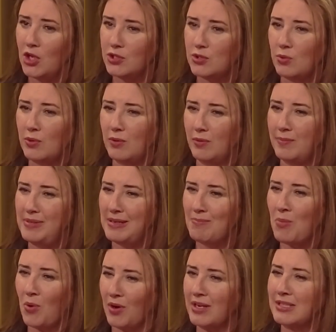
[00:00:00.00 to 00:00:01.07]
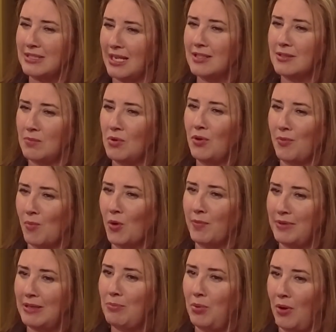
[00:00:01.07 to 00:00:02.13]
so it will be more accessible to more
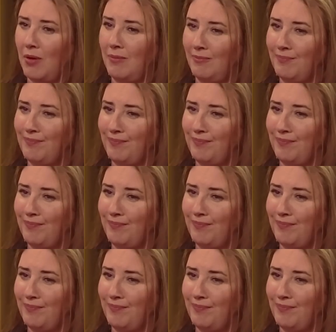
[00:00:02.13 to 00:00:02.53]
people.